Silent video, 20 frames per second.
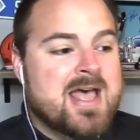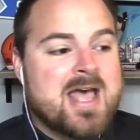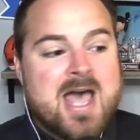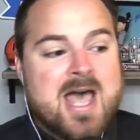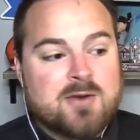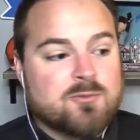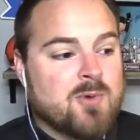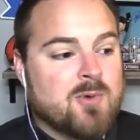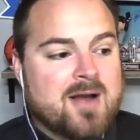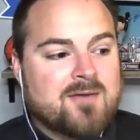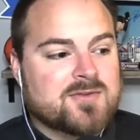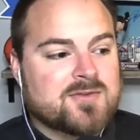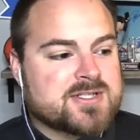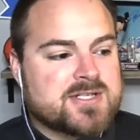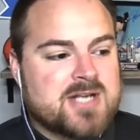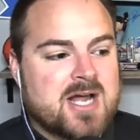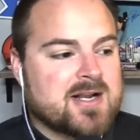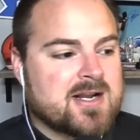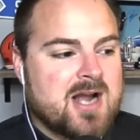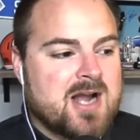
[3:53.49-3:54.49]
and
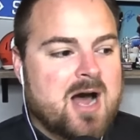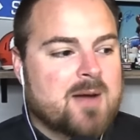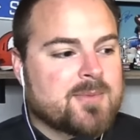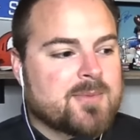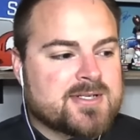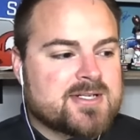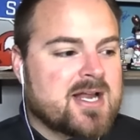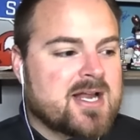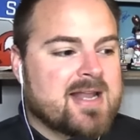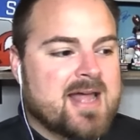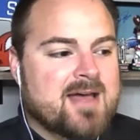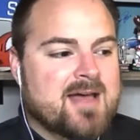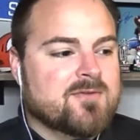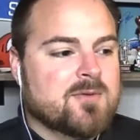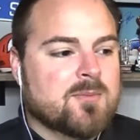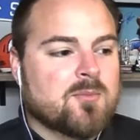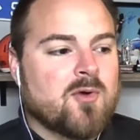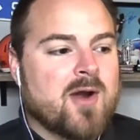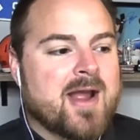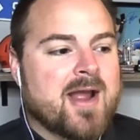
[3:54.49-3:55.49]
Rivals.com does not have
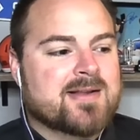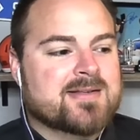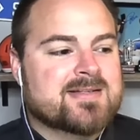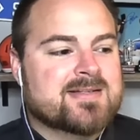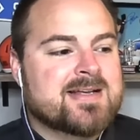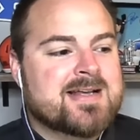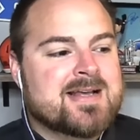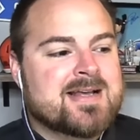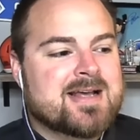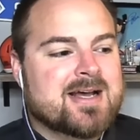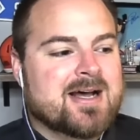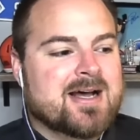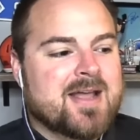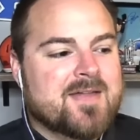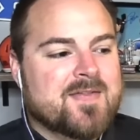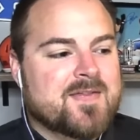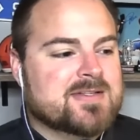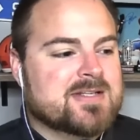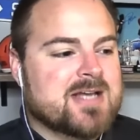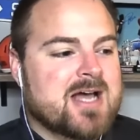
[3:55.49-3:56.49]
him ranked uh,
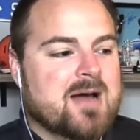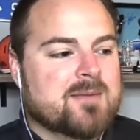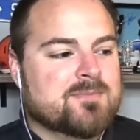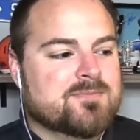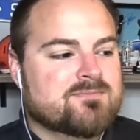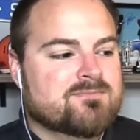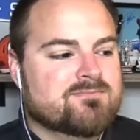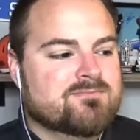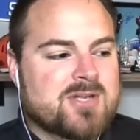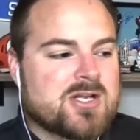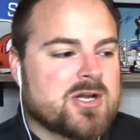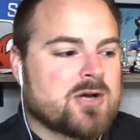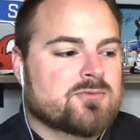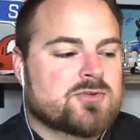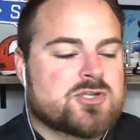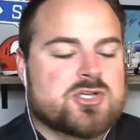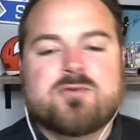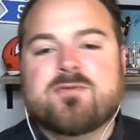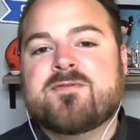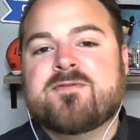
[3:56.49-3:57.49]
in the top, you know,
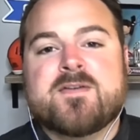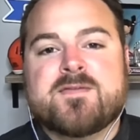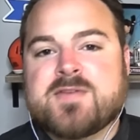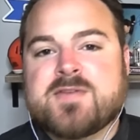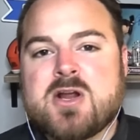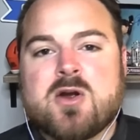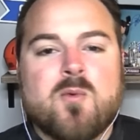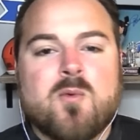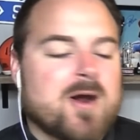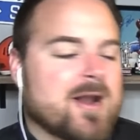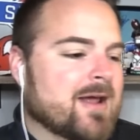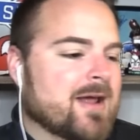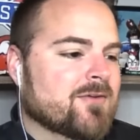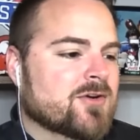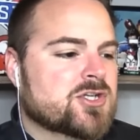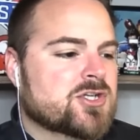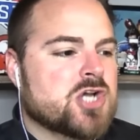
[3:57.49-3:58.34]
250 or whatever.